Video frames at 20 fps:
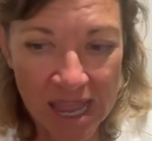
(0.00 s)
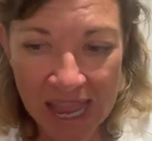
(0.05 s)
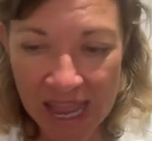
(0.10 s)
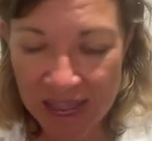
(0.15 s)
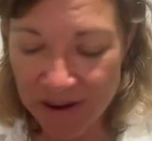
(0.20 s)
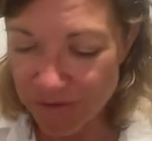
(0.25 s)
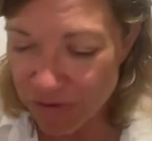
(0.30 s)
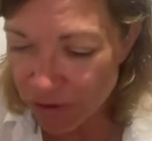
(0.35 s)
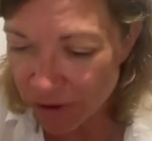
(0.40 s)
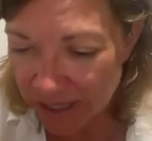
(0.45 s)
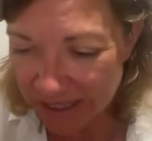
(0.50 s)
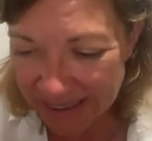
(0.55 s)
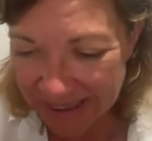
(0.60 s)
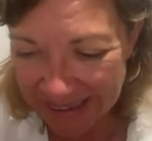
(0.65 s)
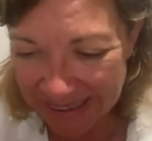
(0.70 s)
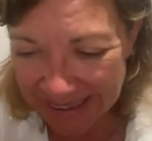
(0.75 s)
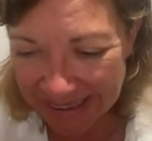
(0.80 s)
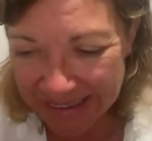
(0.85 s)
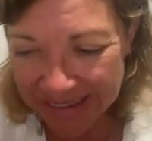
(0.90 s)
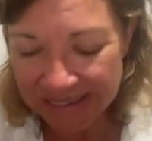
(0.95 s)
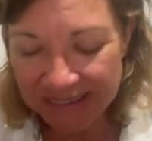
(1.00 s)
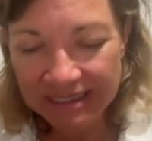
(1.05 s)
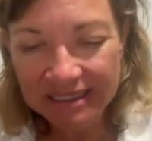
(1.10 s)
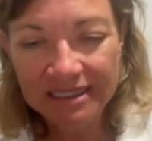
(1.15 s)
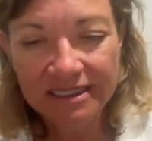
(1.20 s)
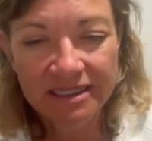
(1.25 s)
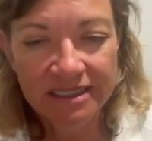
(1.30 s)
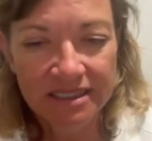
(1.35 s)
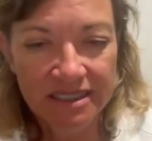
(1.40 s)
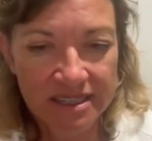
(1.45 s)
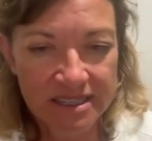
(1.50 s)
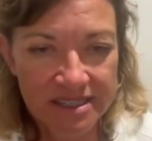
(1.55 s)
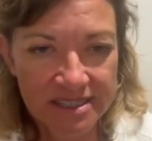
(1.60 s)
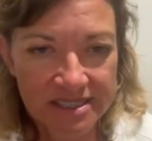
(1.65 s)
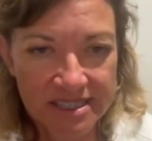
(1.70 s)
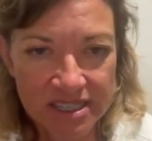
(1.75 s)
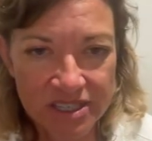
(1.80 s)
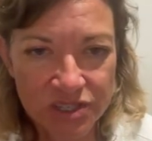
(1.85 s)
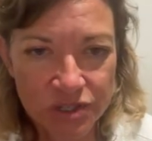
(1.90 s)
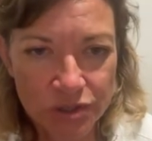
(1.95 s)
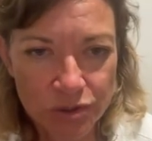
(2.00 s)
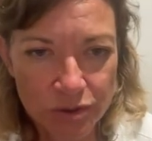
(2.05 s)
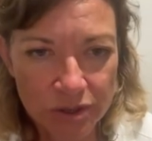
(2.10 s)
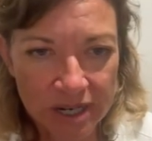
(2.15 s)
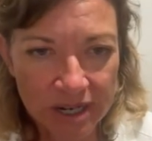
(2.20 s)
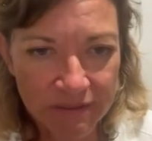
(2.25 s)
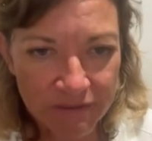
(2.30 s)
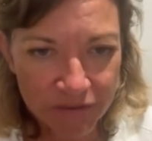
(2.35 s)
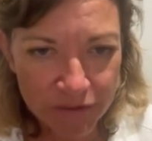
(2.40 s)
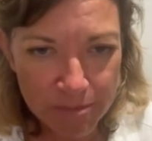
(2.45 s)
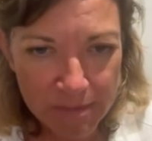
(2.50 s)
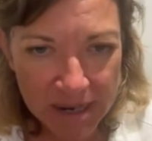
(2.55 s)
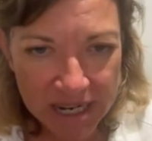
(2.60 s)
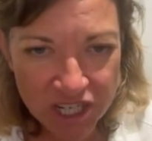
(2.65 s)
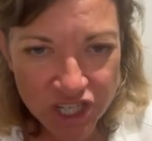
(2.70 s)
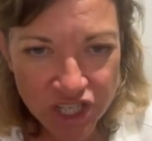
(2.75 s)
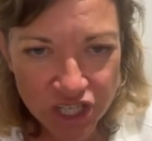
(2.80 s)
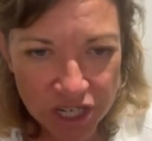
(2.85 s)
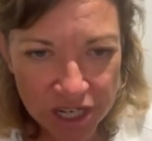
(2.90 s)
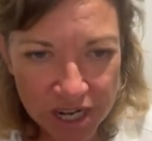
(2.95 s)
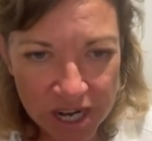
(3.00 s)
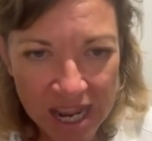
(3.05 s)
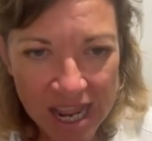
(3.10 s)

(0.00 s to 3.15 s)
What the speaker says: and very little sensory information